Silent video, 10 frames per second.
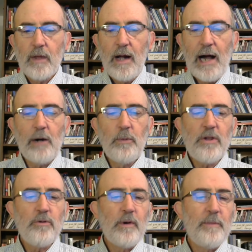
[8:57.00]
I
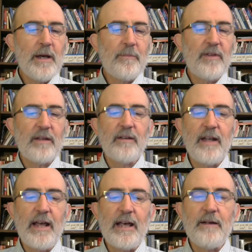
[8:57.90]
wish we'd be upset
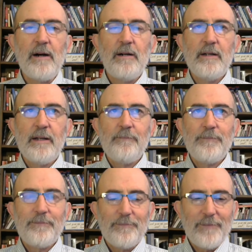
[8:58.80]
today
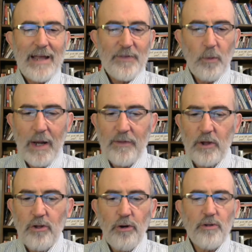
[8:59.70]
at the way the
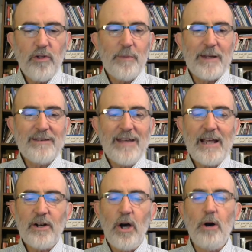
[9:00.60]
church has been
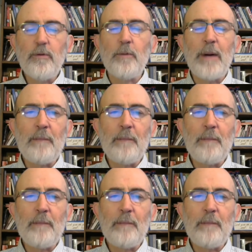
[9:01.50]
taken over by